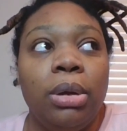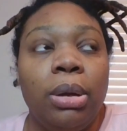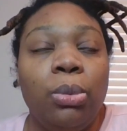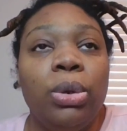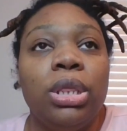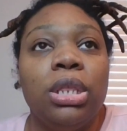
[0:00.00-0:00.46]

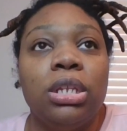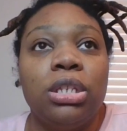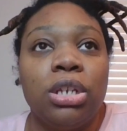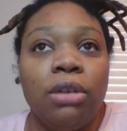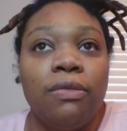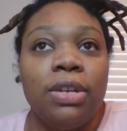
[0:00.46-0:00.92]
when the
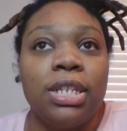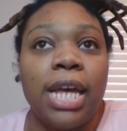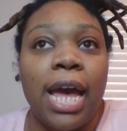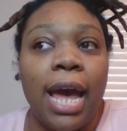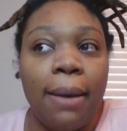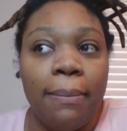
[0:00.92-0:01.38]
service
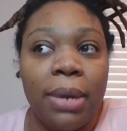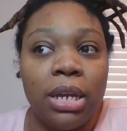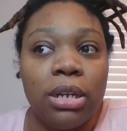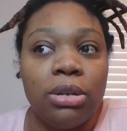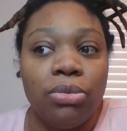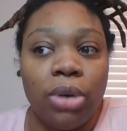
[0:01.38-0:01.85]

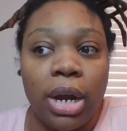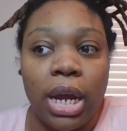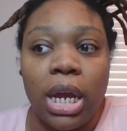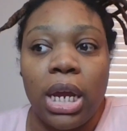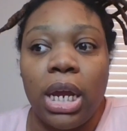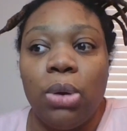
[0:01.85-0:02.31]
happened,
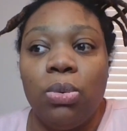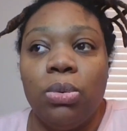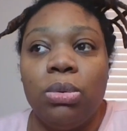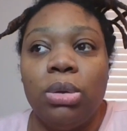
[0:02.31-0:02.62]
right? It